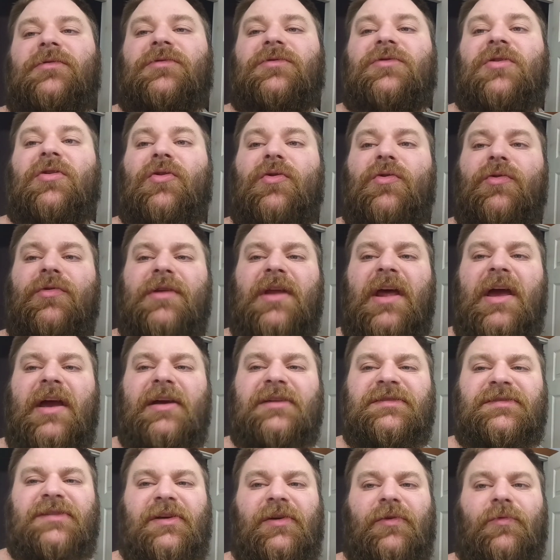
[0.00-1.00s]
2
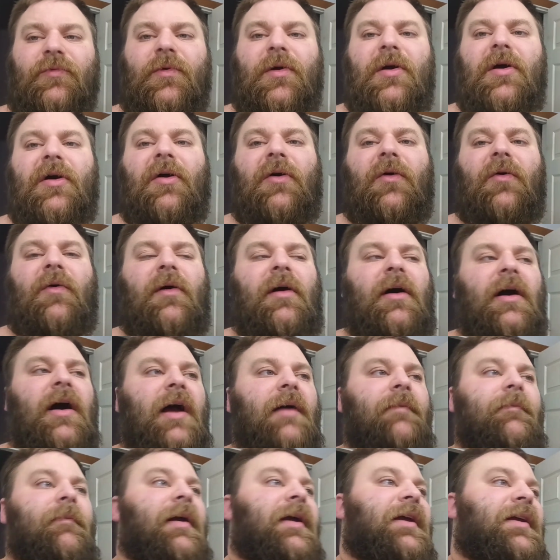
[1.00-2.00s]
days in a row,
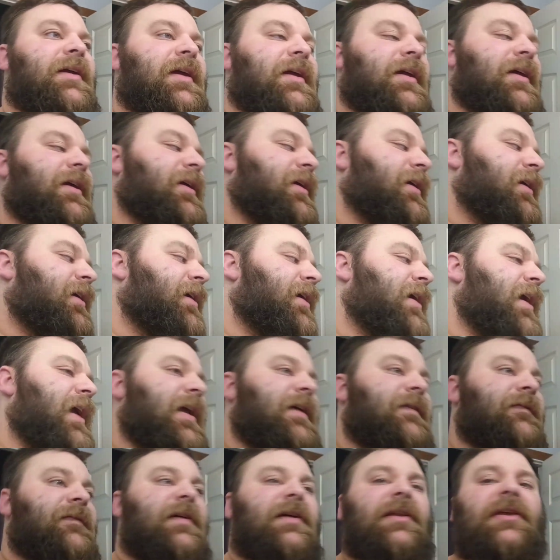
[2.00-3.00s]
I'm making
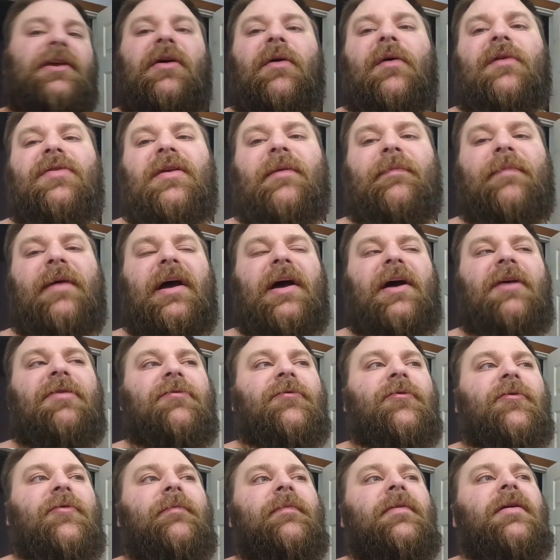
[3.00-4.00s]
a video in the
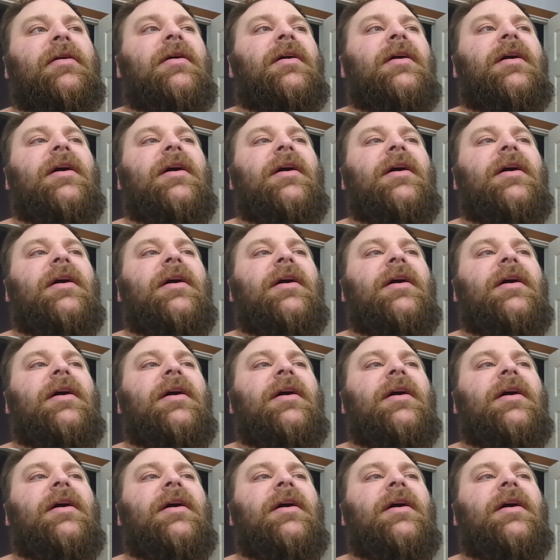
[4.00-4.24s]
bathroom,